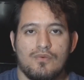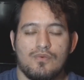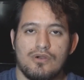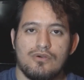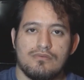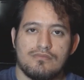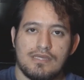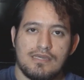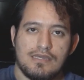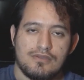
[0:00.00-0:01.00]
Well,
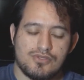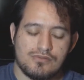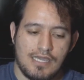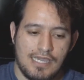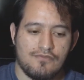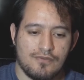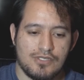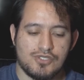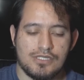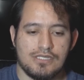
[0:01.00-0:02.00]
they ate from
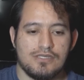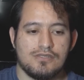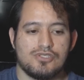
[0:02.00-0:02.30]
the tree.